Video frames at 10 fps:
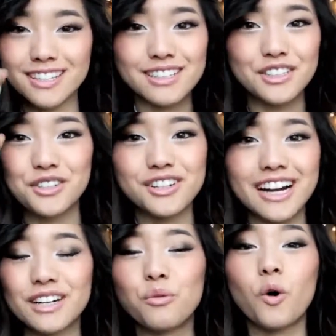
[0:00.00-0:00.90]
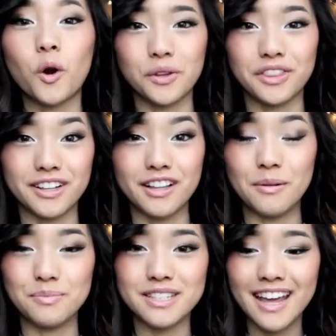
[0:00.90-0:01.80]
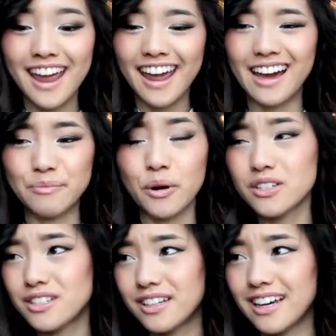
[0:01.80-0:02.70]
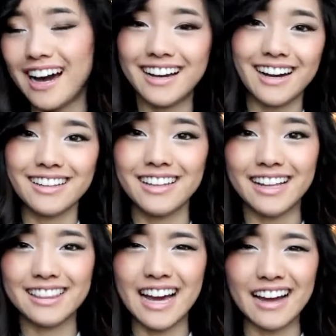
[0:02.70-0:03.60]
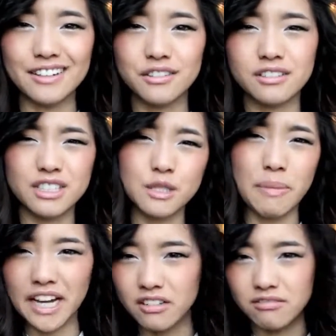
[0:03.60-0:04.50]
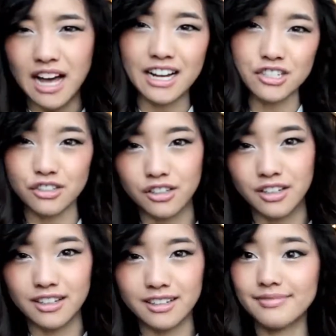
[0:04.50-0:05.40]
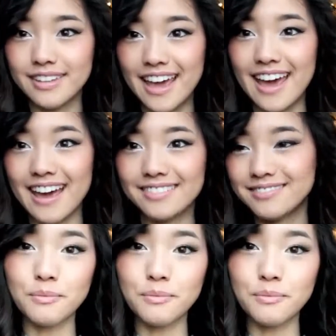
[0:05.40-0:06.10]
You can kind of work with the clumps, and personally, I kind of like that spider lash look. Yeah.